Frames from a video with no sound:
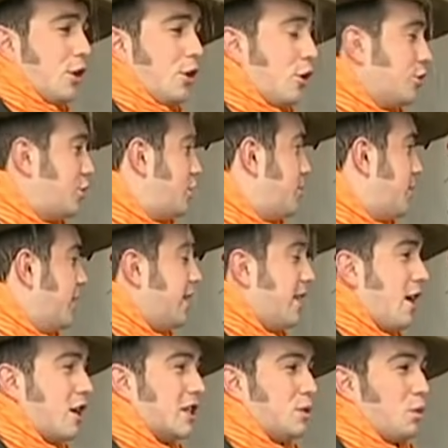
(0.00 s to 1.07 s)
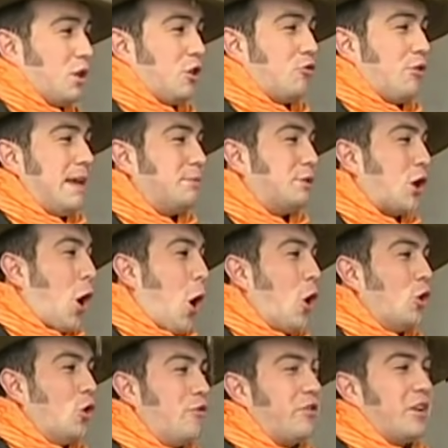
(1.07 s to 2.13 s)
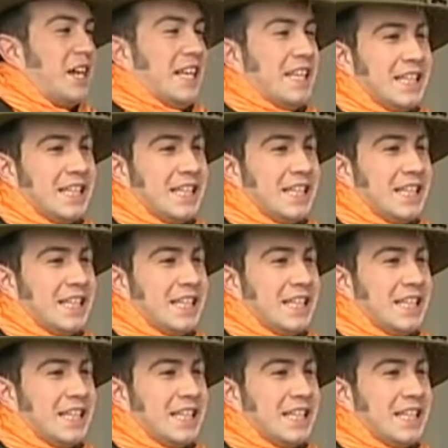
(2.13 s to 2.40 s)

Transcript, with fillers: a costume under the arch with grapes all over it.